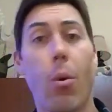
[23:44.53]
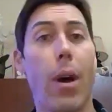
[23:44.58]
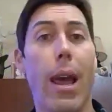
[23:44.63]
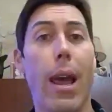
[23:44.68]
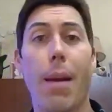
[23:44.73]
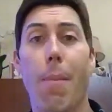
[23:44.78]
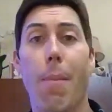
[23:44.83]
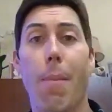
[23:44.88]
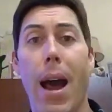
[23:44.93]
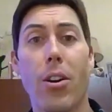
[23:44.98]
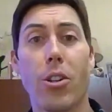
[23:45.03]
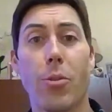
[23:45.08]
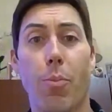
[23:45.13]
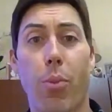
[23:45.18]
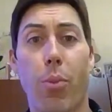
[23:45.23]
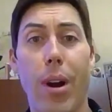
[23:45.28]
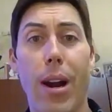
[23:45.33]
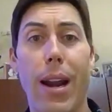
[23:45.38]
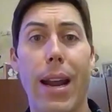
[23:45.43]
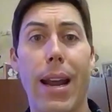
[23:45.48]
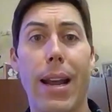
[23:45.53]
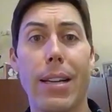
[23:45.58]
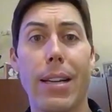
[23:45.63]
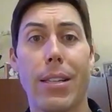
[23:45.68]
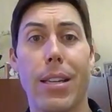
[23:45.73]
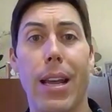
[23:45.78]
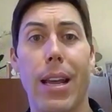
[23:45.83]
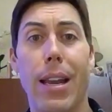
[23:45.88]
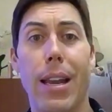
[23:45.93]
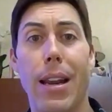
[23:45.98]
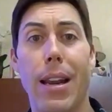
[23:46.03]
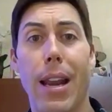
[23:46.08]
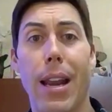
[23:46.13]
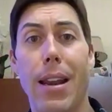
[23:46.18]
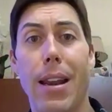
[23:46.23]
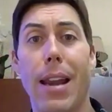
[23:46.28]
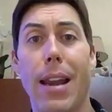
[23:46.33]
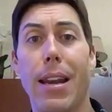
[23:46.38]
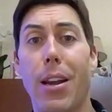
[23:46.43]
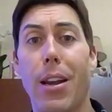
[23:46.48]
hey, Myers-Briggs and
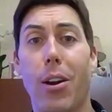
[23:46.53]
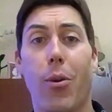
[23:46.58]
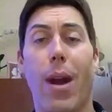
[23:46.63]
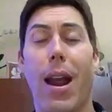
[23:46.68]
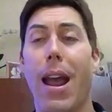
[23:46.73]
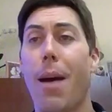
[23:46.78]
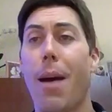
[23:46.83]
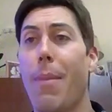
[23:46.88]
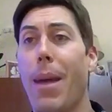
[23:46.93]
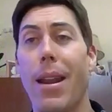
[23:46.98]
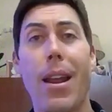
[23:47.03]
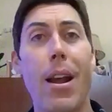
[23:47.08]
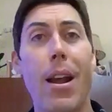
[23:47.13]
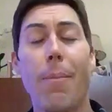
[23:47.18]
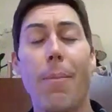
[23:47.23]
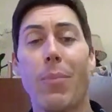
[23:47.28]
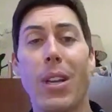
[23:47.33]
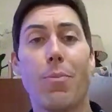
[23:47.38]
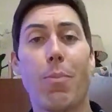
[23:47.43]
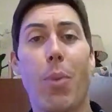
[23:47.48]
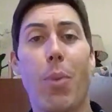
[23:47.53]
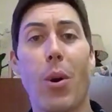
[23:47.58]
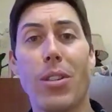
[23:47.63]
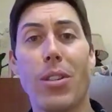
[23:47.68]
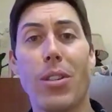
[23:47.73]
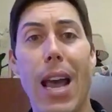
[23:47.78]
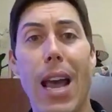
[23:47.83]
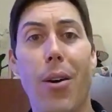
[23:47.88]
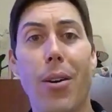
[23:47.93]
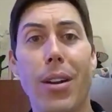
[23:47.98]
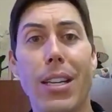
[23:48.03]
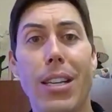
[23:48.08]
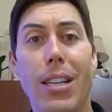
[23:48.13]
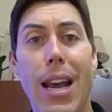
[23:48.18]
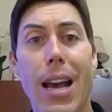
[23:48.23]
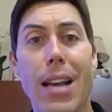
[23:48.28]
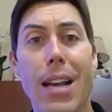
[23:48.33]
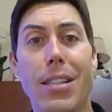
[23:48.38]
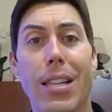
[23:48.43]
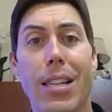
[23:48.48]
Enneagram and these personality
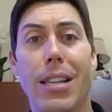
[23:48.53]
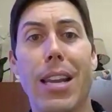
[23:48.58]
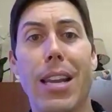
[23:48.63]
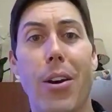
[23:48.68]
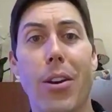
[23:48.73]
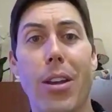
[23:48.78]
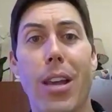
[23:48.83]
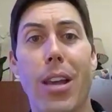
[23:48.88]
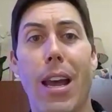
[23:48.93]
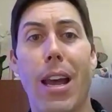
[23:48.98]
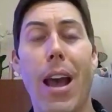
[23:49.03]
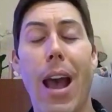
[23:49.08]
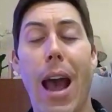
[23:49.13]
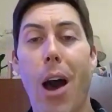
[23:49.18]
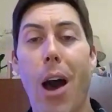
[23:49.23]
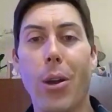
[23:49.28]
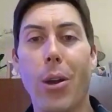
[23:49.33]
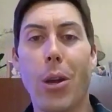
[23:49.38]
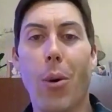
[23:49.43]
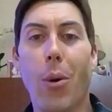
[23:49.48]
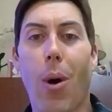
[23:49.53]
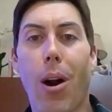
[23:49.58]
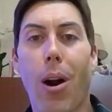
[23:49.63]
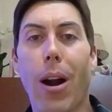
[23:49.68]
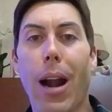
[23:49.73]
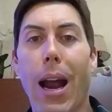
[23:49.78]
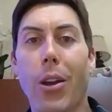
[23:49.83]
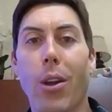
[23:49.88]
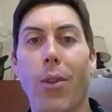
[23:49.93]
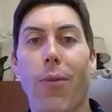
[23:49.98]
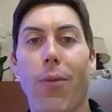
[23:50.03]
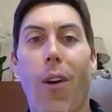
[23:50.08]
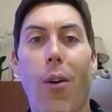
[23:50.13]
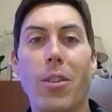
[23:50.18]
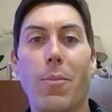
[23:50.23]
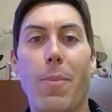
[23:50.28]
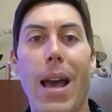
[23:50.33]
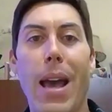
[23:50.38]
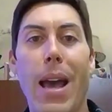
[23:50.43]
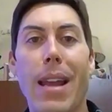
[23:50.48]
tests, they tell you how you are, how you've
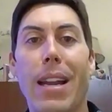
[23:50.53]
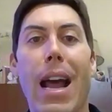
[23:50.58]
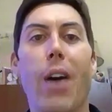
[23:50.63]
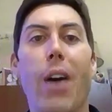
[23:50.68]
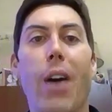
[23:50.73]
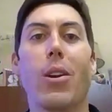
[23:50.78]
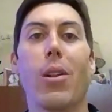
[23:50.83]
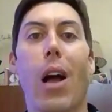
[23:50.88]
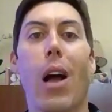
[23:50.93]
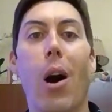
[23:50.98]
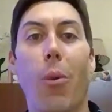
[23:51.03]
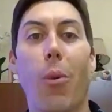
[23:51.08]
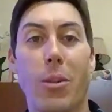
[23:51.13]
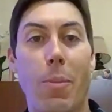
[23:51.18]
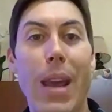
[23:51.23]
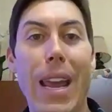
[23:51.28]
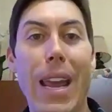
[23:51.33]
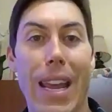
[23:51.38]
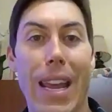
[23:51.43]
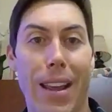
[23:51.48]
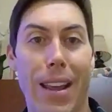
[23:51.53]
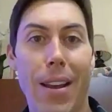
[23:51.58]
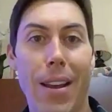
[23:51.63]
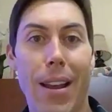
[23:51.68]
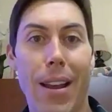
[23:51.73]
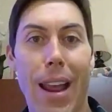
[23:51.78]
always been, and how you'll always be.